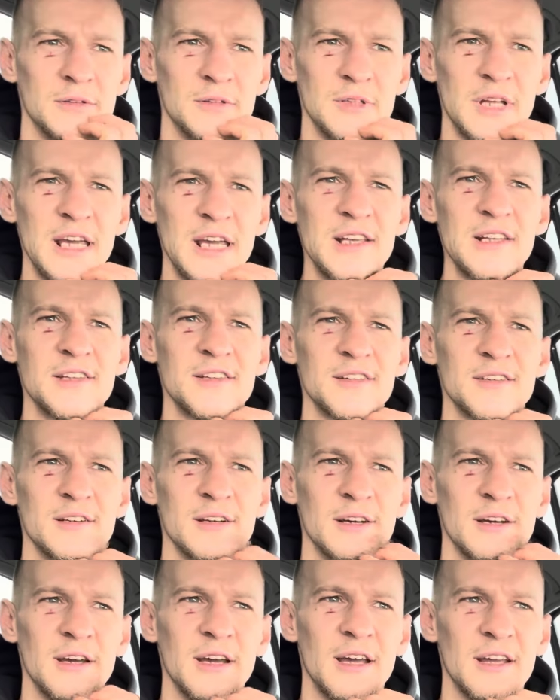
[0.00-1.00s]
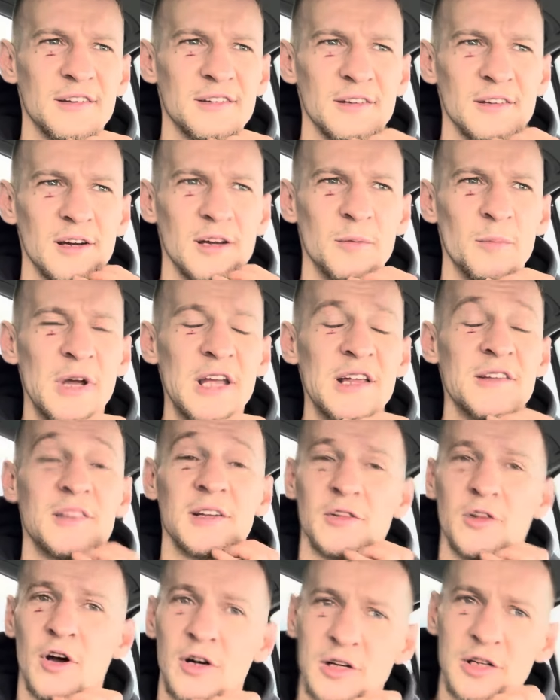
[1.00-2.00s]
Nate has
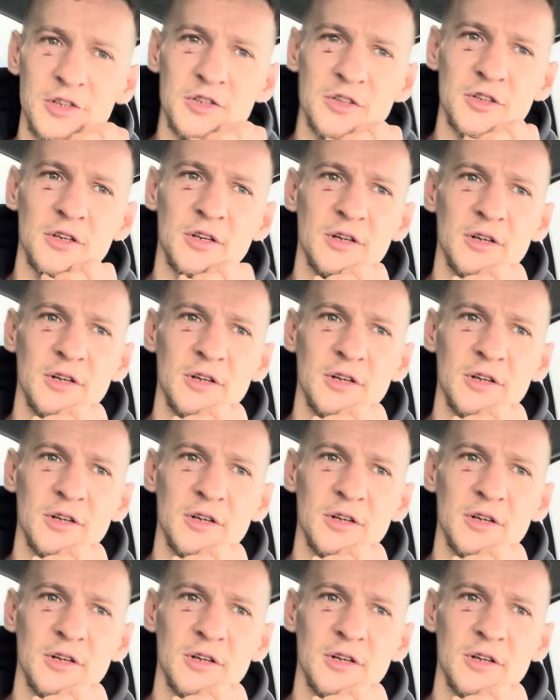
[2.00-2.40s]
amazing knowledge,